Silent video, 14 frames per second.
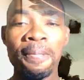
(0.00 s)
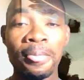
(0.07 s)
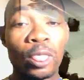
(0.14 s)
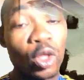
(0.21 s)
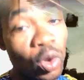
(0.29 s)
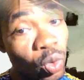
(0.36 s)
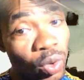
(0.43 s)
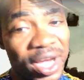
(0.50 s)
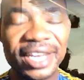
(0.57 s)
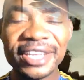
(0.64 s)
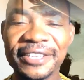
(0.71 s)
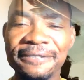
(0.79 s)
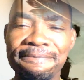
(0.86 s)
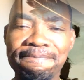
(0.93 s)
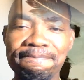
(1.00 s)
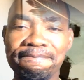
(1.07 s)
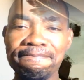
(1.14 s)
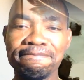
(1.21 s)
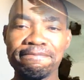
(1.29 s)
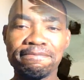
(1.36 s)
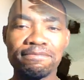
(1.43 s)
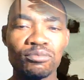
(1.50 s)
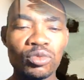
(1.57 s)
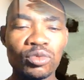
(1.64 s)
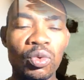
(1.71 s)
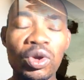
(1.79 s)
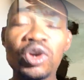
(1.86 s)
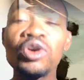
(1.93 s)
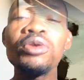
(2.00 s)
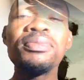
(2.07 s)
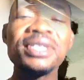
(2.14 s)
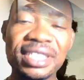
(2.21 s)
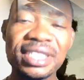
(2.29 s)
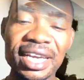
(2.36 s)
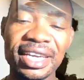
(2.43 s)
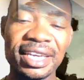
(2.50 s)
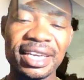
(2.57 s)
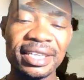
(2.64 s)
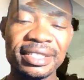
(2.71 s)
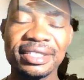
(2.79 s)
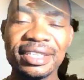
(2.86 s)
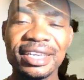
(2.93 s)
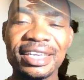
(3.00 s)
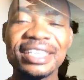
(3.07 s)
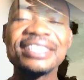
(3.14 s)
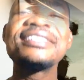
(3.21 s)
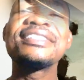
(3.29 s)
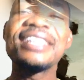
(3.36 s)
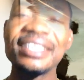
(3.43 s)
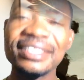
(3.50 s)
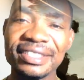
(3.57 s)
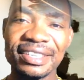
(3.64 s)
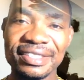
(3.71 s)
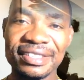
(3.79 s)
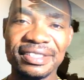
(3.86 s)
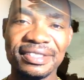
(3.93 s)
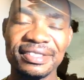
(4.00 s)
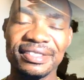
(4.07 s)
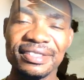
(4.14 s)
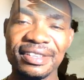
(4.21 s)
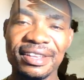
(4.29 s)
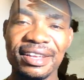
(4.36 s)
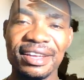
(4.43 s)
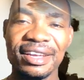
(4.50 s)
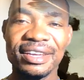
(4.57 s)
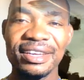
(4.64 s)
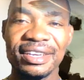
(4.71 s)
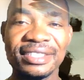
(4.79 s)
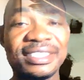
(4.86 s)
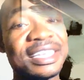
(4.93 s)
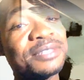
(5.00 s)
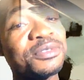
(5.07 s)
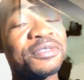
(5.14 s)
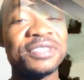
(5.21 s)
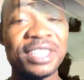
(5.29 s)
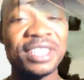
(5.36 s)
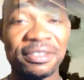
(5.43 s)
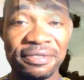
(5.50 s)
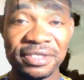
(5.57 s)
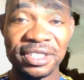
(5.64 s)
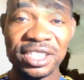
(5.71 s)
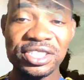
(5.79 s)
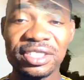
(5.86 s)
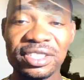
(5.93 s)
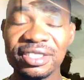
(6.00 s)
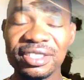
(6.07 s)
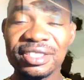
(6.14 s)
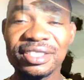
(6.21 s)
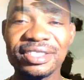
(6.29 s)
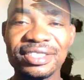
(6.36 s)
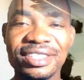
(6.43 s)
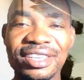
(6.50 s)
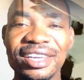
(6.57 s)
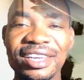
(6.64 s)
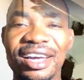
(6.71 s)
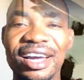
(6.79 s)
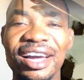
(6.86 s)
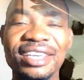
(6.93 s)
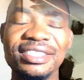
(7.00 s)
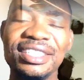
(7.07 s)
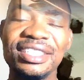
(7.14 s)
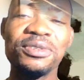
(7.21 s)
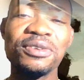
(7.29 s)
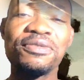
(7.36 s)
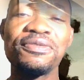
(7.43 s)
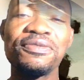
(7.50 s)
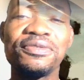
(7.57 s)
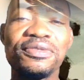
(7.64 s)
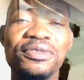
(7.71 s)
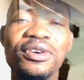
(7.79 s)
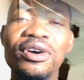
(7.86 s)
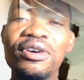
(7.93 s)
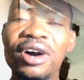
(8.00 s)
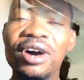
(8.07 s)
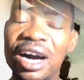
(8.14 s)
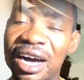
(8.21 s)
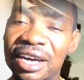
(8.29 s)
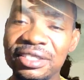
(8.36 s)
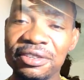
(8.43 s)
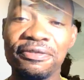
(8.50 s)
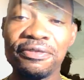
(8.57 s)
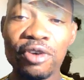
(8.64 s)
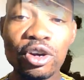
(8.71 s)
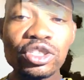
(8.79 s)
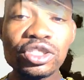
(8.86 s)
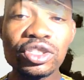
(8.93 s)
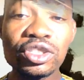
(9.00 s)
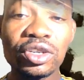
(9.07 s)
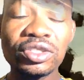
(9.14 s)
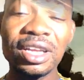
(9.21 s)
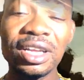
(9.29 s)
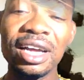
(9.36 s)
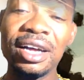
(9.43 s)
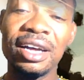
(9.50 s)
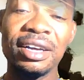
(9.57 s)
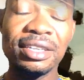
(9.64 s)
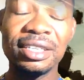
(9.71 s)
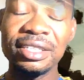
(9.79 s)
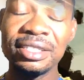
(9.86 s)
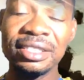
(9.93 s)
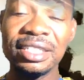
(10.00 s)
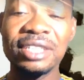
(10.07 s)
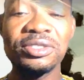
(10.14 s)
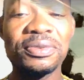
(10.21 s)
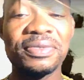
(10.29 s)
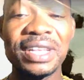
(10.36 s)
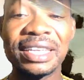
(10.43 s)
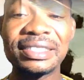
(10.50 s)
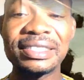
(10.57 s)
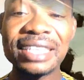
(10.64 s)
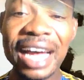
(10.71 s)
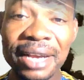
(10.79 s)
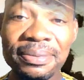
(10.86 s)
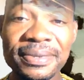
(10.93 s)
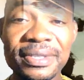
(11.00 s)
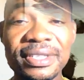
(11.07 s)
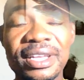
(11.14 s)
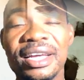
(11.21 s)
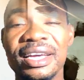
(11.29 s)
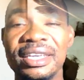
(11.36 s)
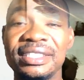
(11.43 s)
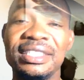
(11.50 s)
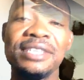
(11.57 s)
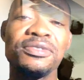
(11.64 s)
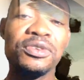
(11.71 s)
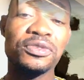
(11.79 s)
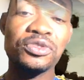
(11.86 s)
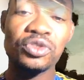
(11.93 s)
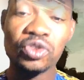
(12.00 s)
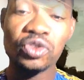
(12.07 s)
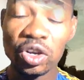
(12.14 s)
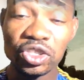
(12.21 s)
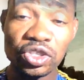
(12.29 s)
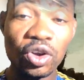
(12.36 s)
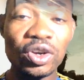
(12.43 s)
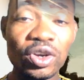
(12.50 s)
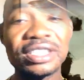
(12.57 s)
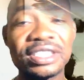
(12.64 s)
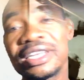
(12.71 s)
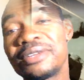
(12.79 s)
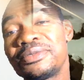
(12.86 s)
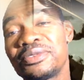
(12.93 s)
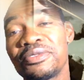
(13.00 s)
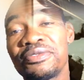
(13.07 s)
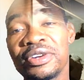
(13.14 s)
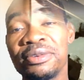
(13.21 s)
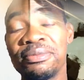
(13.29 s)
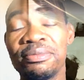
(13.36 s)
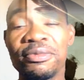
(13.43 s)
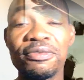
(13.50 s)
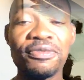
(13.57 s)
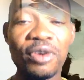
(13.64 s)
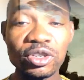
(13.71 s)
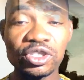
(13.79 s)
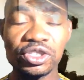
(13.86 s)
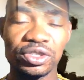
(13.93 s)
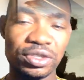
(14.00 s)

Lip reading: Quickly, we're going to be checking sentences in terms of definition, in terms of the function, in terms of their types, in terms of structure, in terms of function.